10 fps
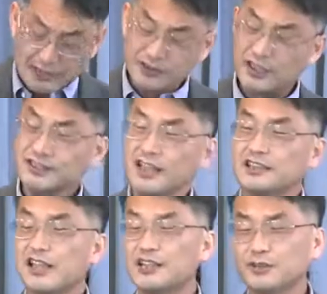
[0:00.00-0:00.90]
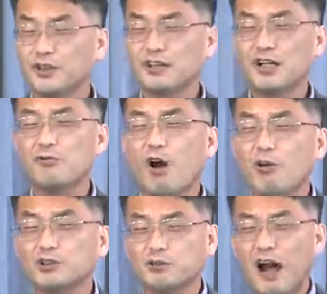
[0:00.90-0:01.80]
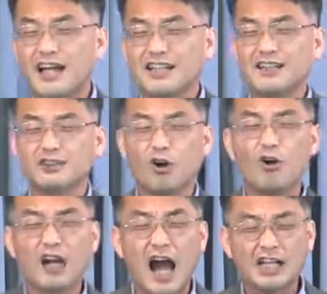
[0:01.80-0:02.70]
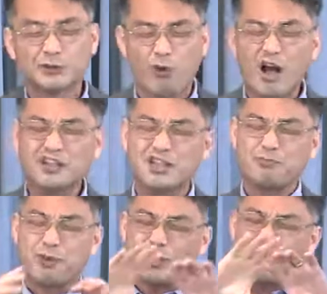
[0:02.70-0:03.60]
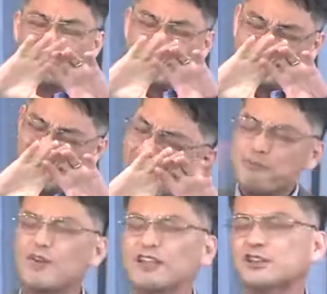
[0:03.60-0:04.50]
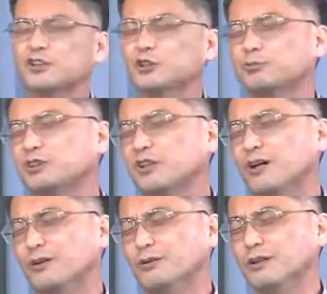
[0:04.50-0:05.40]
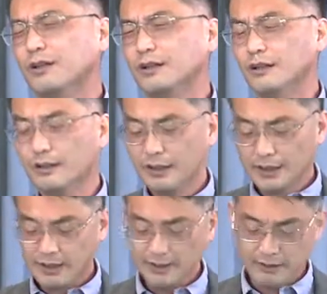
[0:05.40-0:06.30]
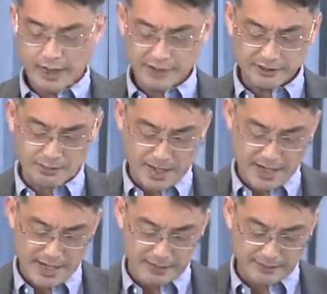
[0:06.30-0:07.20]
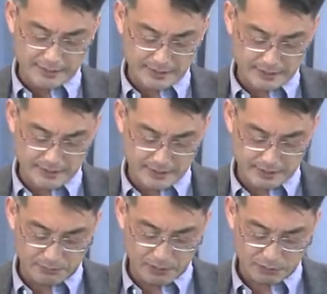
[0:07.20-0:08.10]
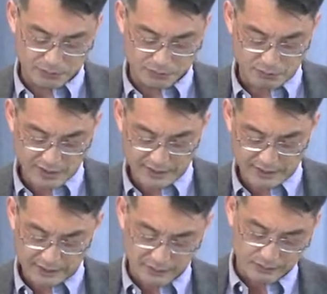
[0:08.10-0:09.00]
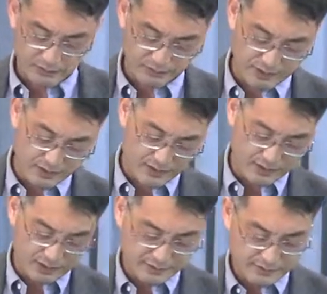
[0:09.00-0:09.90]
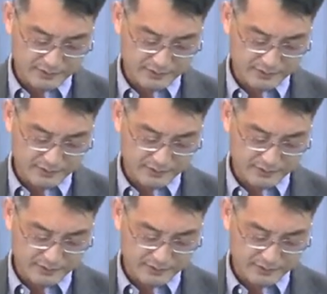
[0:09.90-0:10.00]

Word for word: Just as Israel did what was right in his own eyes, one can put on the top of his tombstone, Here lies a man who did what was right in his own eyes.